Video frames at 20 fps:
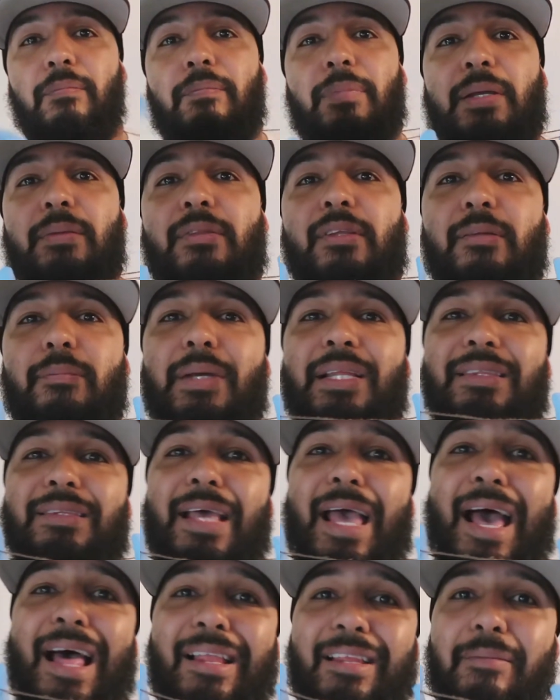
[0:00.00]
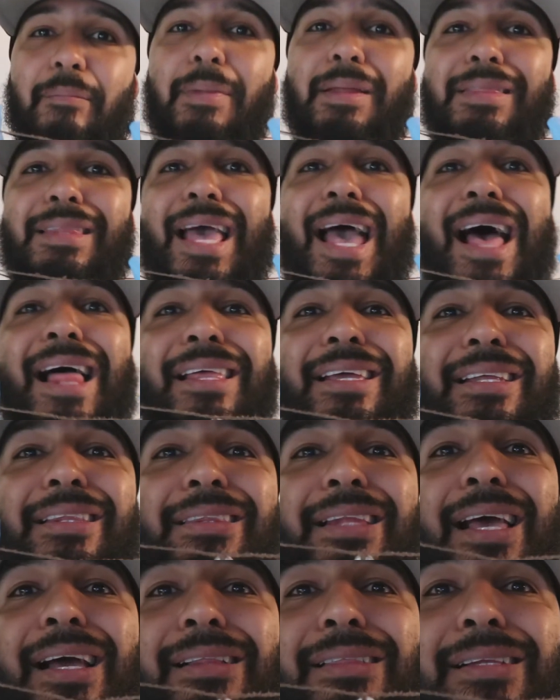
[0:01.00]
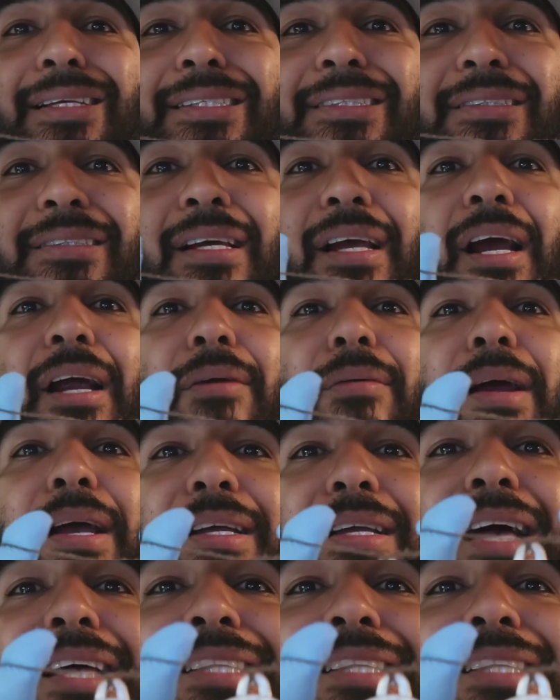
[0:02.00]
Keep the medallion necklace, all right?